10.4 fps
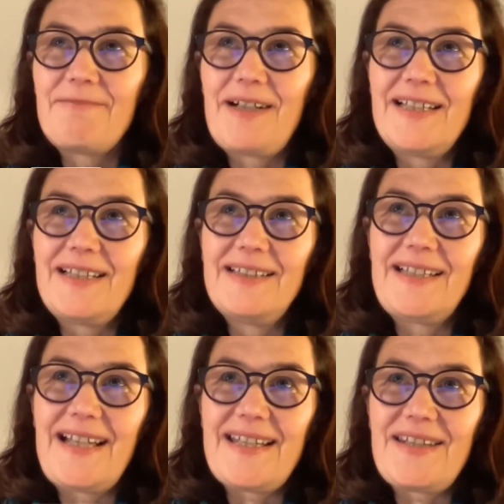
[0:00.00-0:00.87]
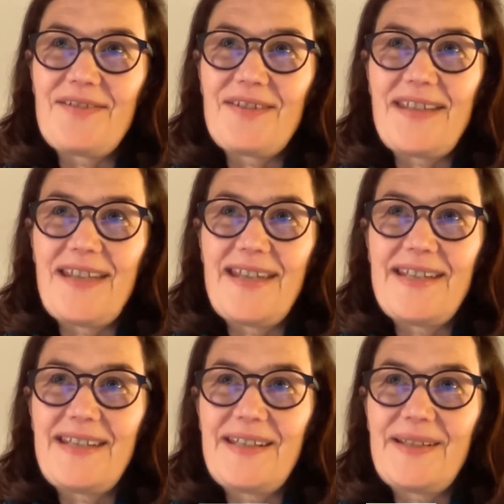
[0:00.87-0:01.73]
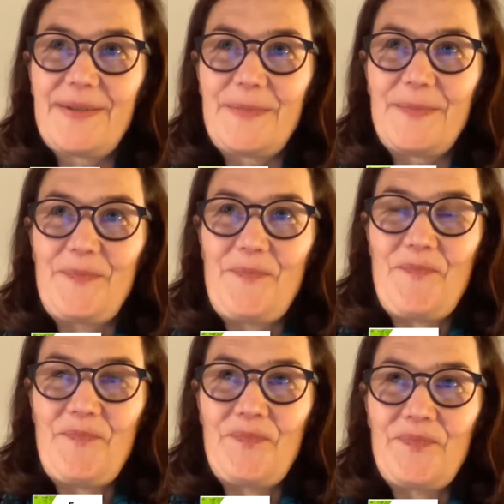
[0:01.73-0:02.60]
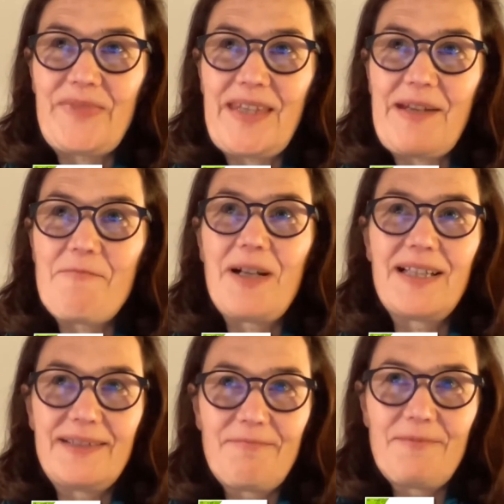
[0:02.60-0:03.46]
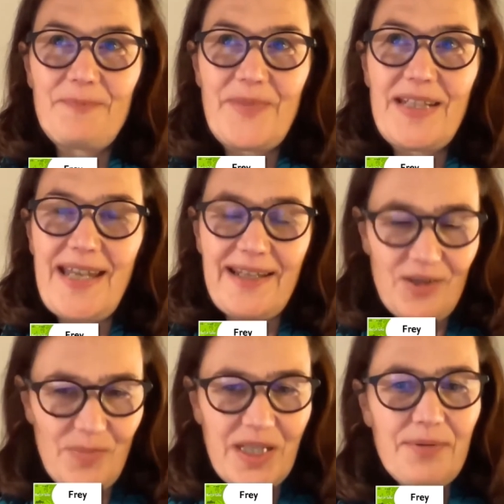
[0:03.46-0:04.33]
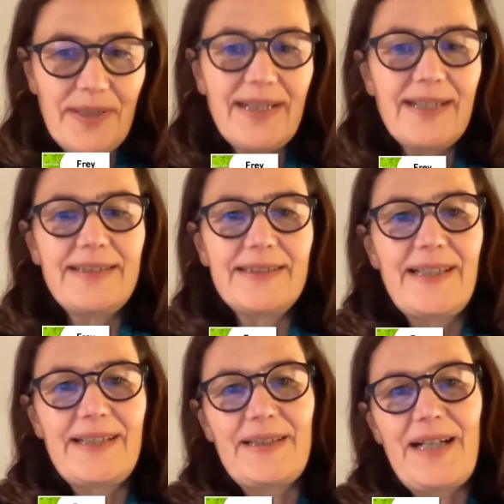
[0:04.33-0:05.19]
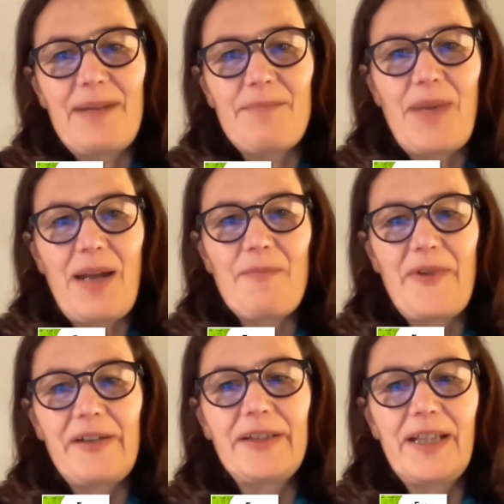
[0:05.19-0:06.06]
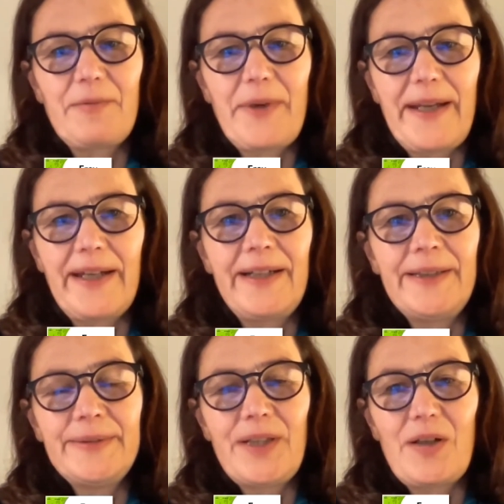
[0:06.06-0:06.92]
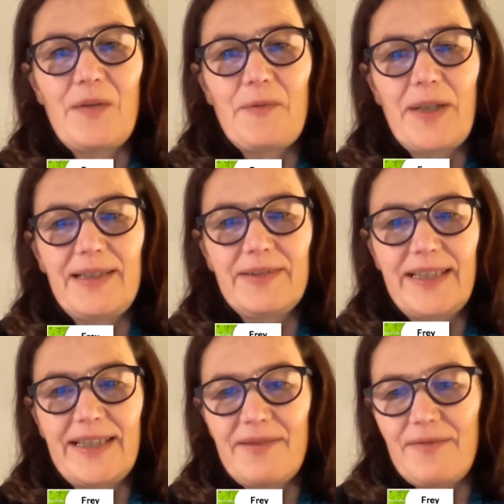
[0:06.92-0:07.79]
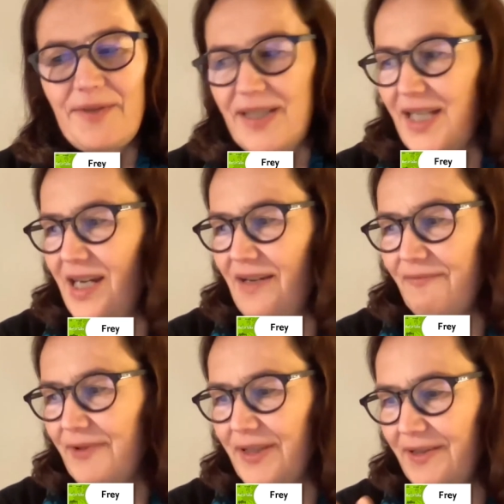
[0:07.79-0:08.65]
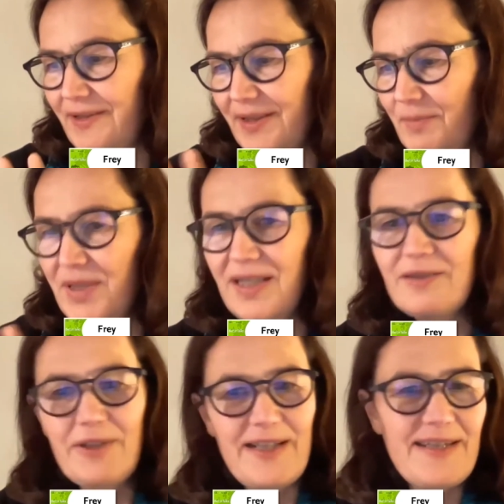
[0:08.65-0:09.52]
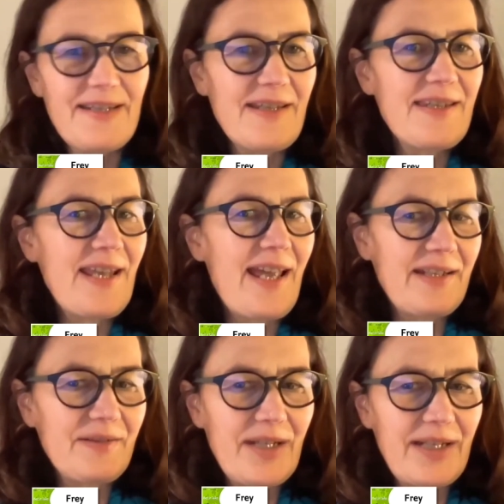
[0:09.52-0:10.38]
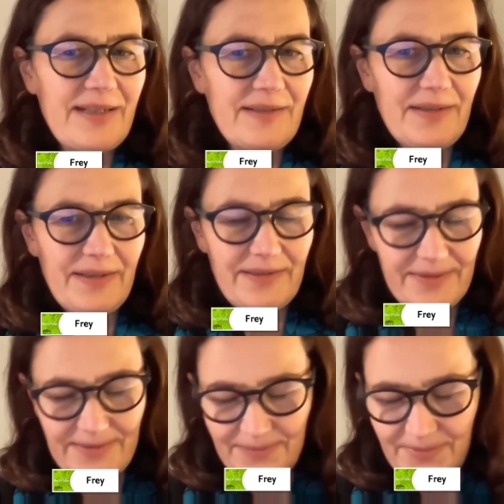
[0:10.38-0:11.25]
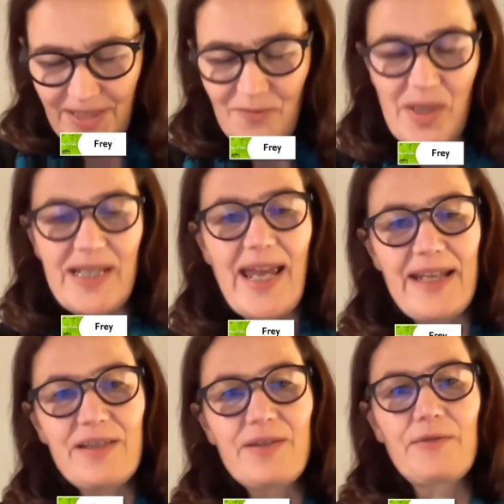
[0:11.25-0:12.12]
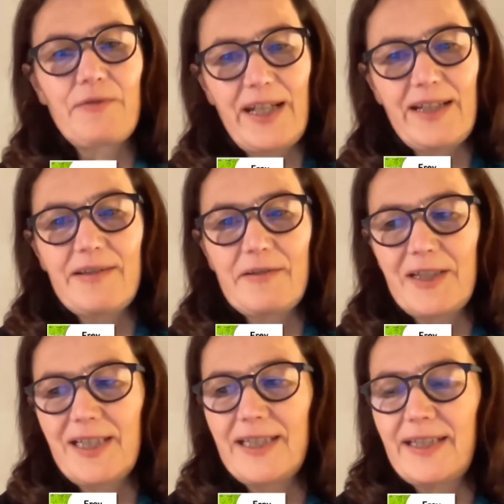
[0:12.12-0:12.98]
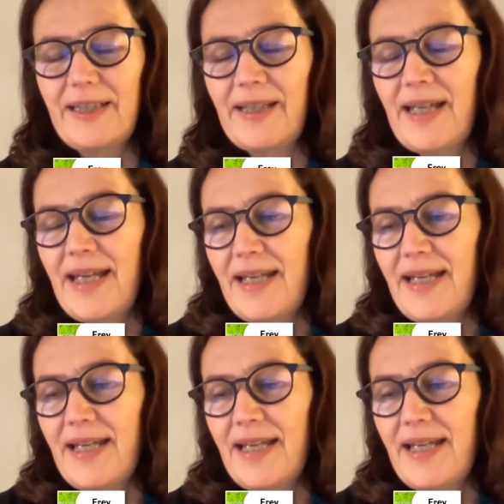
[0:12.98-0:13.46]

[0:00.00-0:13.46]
well, as you said, well, it had to be quick. I'm very aware of, well, okay, there was an immediate crisis, and the government had to react quickly.